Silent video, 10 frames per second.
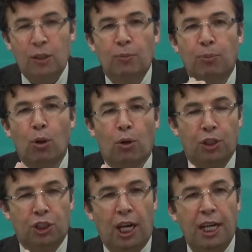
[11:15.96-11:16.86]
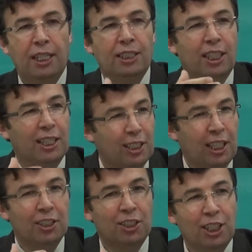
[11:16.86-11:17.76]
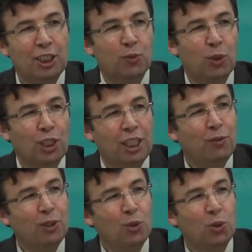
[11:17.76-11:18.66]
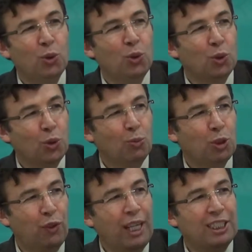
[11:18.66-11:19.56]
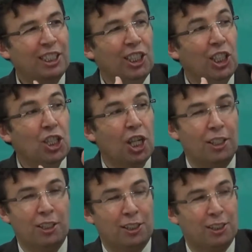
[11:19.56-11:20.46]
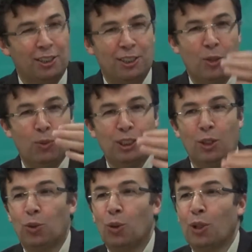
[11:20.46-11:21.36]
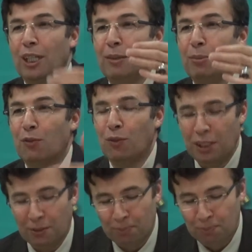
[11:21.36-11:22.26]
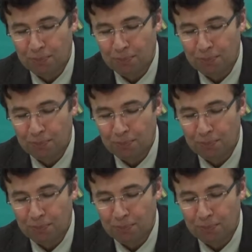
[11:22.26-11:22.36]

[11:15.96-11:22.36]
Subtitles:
both Chinese and the Greeks were given two rooms facing each other. There was a door in between.